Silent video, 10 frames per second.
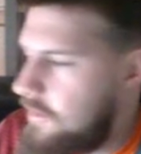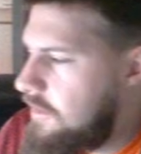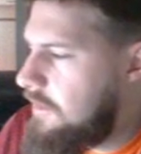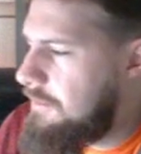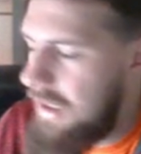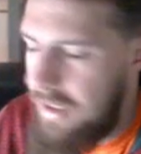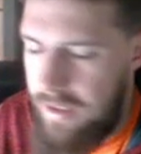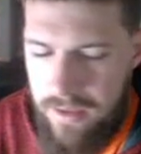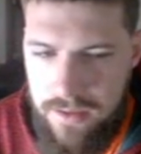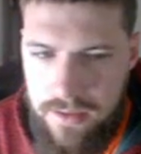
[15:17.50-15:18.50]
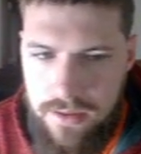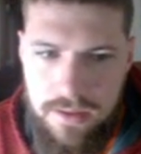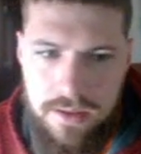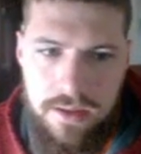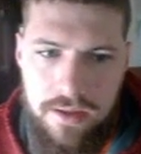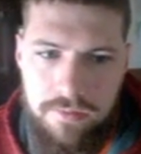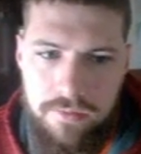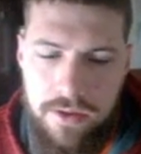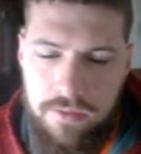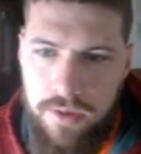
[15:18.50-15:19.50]
to make.
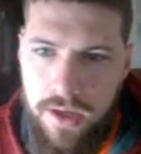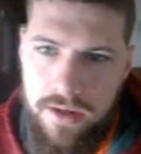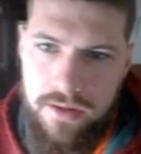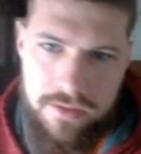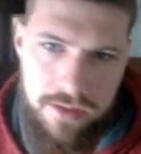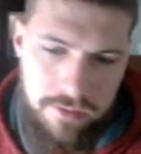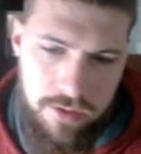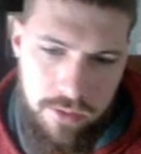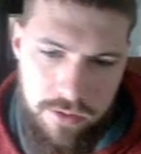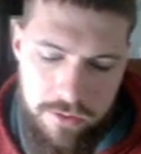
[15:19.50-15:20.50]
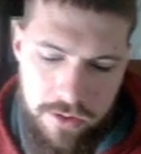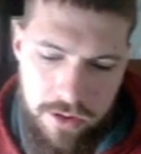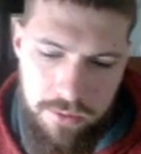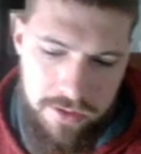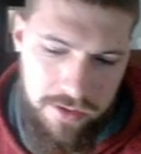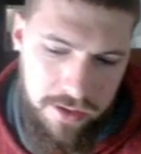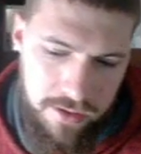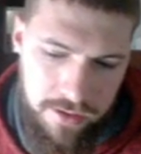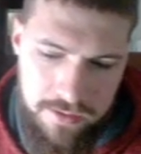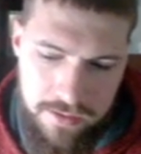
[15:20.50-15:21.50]
If we got it at 7 coins per training, we actually got it
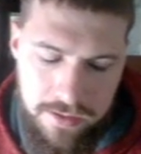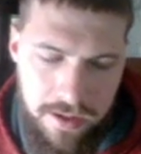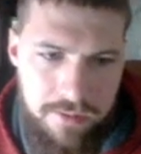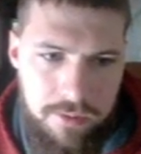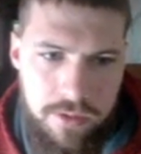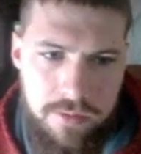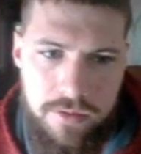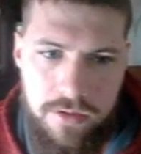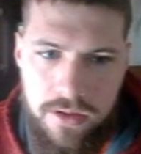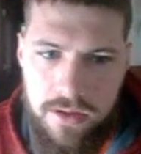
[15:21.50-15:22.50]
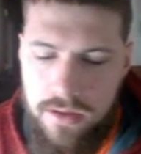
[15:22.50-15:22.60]
like 6.5 coins per training.